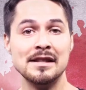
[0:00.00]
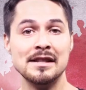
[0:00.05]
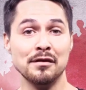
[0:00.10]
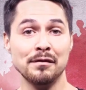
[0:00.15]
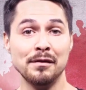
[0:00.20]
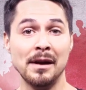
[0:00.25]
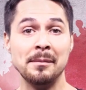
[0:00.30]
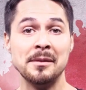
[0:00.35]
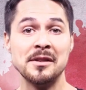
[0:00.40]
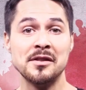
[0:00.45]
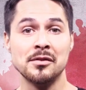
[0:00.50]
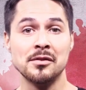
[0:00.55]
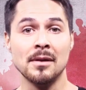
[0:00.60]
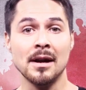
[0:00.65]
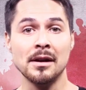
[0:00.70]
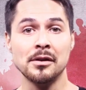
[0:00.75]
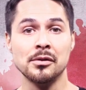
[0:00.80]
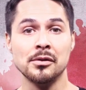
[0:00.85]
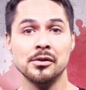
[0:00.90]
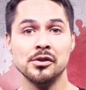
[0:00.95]
He's a famous
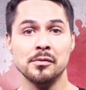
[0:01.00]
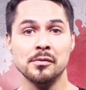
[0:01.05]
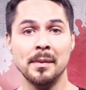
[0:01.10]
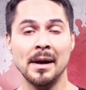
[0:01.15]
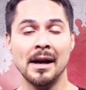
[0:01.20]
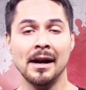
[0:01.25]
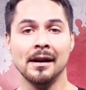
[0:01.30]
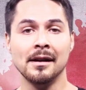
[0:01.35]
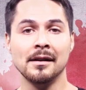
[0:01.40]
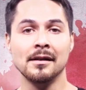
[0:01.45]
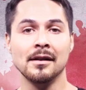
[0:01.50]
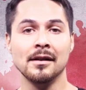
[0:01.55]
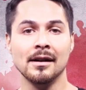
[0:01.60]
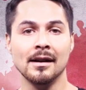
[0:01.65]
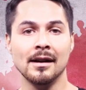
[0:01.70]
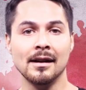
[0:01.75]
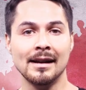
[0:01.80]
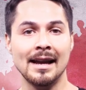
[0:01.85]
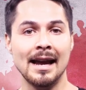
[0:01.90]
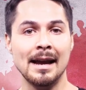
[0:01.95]
director in Japan,
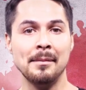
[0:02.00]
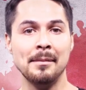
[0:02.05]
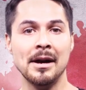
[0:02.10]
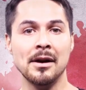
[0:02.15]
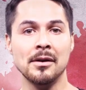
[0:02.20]
came